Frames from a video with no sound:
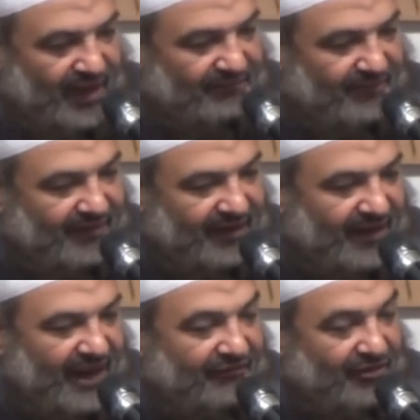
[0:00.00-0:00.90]
Wahab
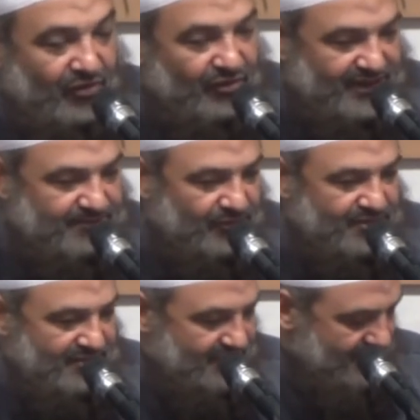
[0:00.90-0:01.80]
Khallaf, and all these
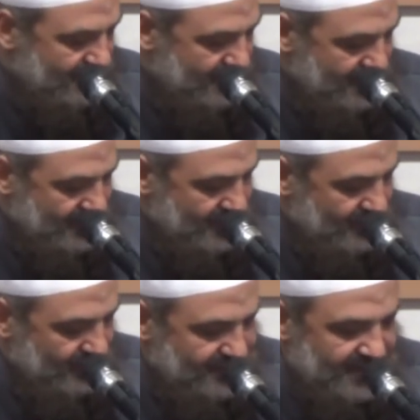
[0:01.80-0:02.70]
books,
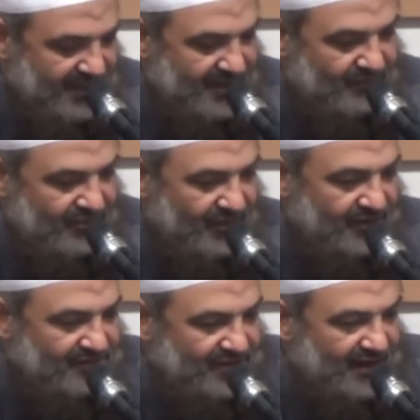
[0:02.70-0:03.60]
we studied them with
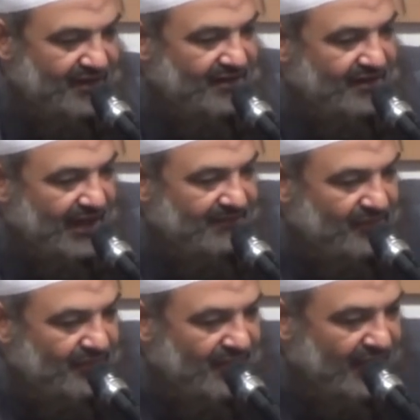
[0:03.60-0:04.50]
our Shaykh,
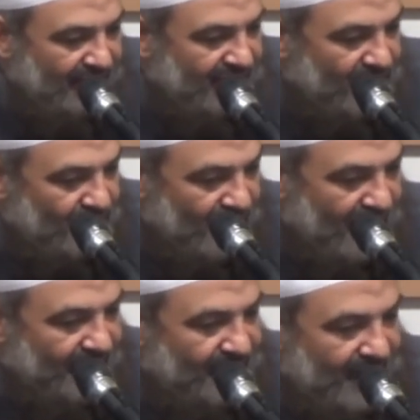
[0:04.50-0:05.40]

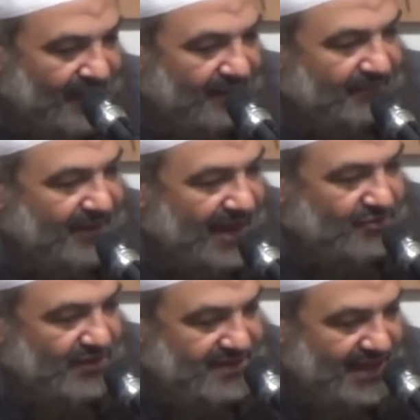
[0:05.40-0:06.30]
Hafidhahumullah,
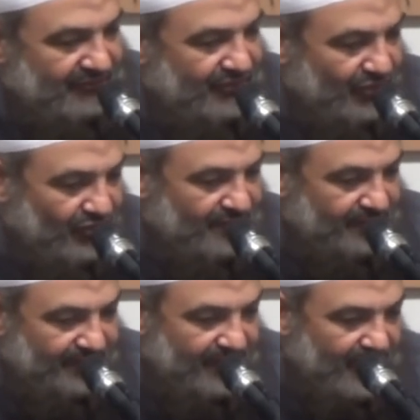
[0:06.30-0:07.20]
Minhaj al-Islam fi
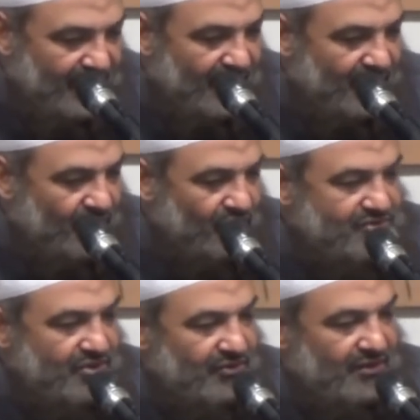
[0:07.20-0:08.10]
al-Hukm.
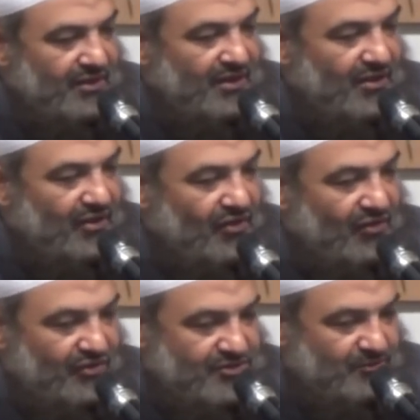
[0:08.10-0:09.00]
Also,
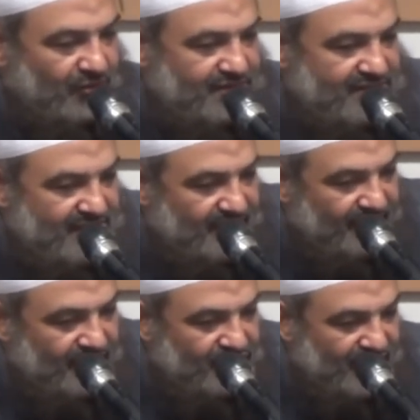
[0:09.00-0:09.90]
all of those
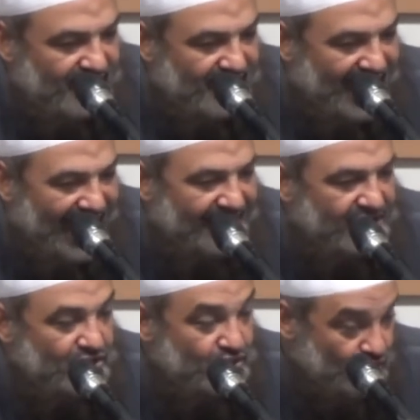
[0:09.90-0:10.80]
books, Shaykh
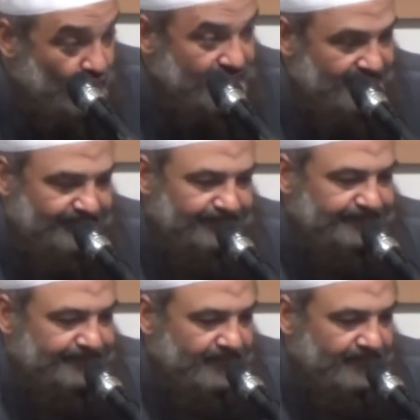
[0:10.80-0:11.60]
had taught them.